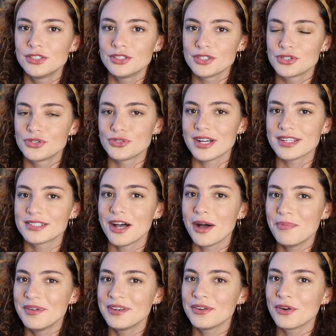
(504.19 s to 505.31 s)
just dress
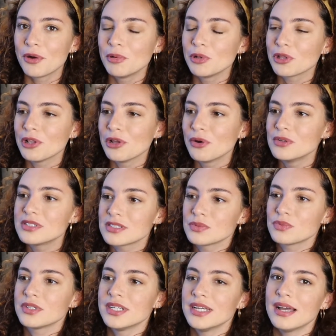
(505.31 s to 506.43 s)
up in normal clothes
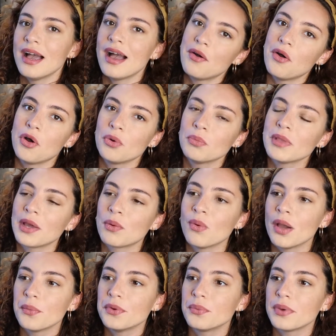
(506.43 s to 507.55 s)
because we're at home. Like,
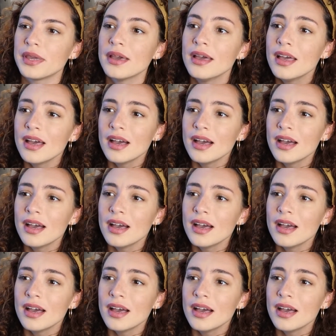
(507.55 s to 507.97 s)
why would we?